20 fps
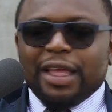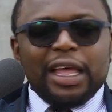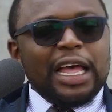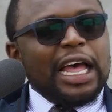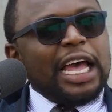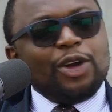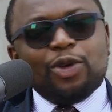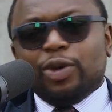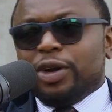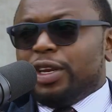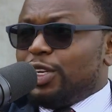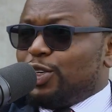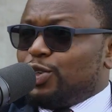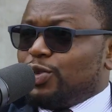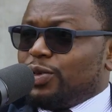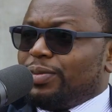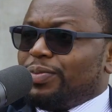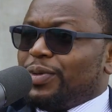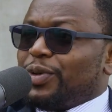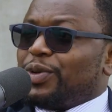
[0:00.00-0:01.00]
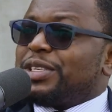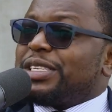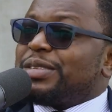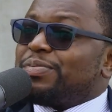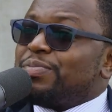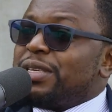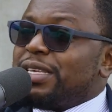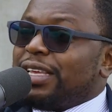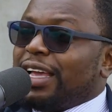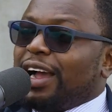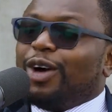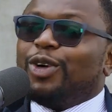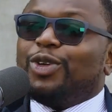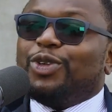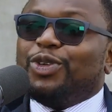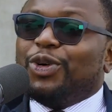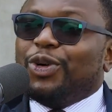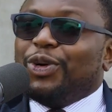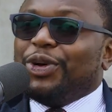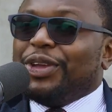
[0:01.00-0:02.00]
I don't need to because it's me. I'll
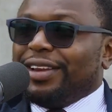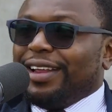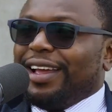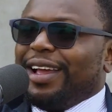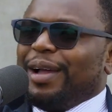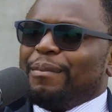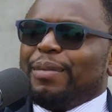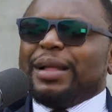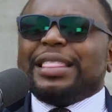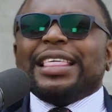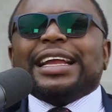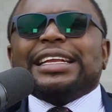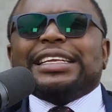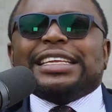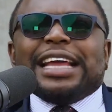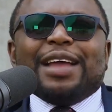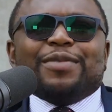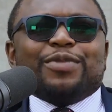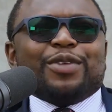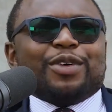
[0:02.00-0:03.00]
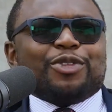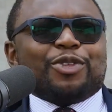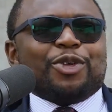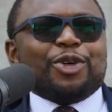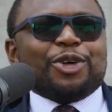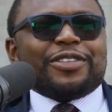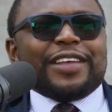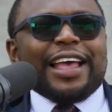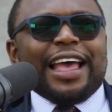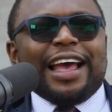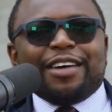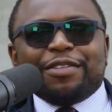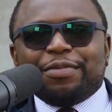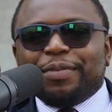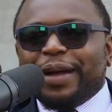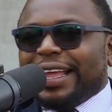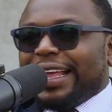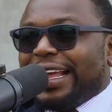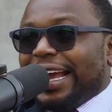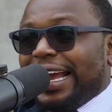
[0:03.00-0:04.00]
do it. But there are times, of course, I have
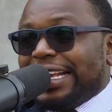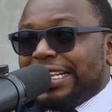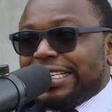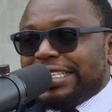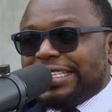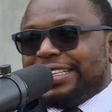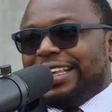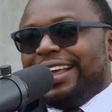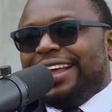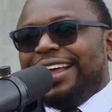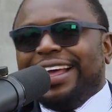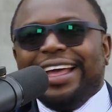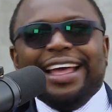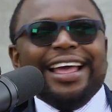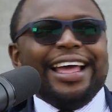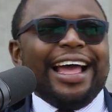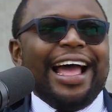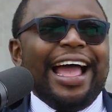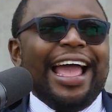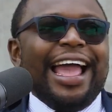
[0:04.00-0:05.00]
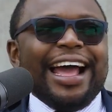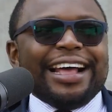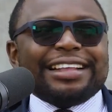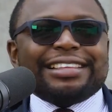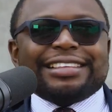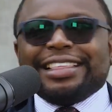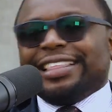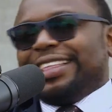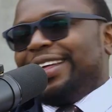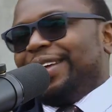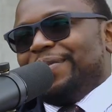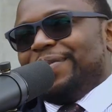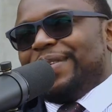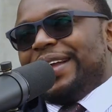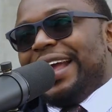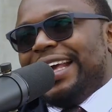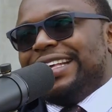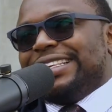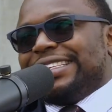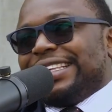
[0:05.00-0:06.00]
my guys. I ask them,
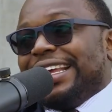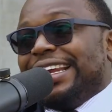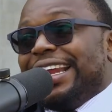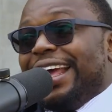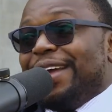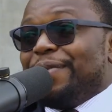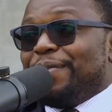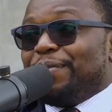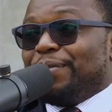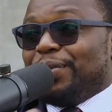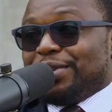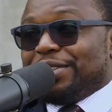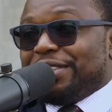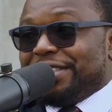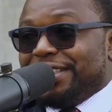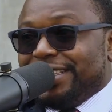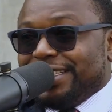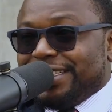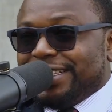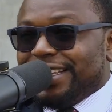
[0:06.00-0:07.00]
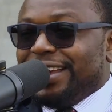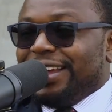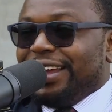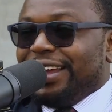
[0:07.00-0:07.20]
guys, can I post this?